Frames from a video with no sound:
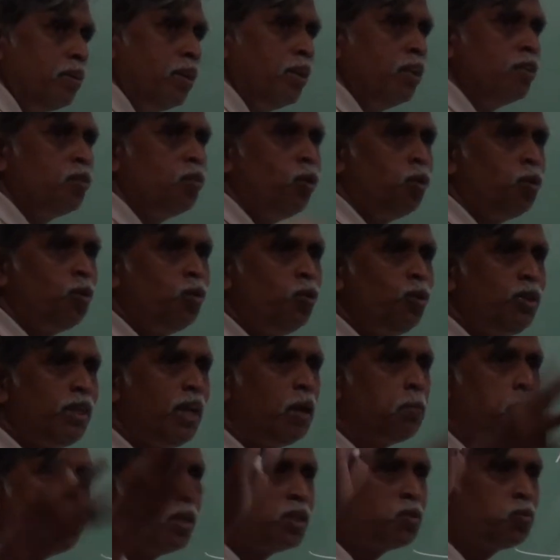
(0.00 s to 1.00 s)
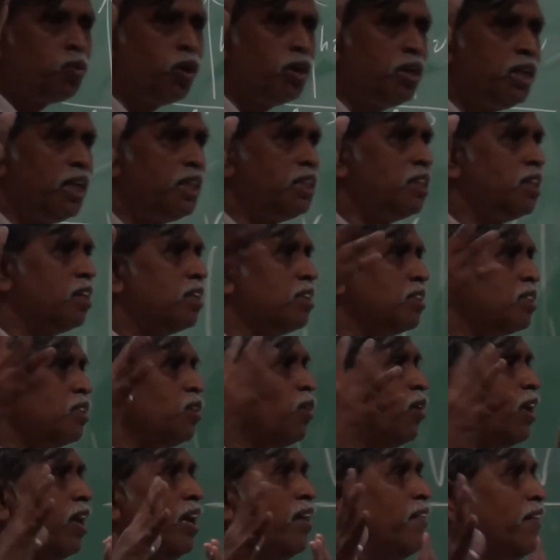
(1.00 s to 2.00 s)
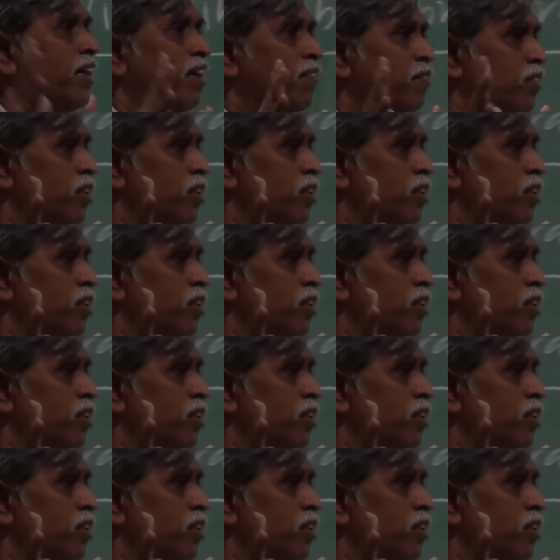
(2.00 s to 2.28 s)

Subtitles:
There is no 2j plus 1 degeneracy or anything of